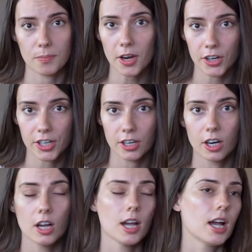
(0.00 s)
America.
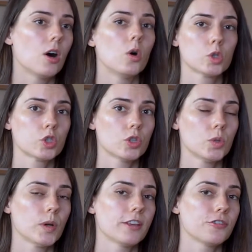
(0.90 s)

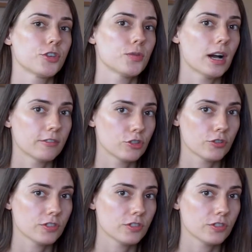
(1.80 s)
Also, if you have your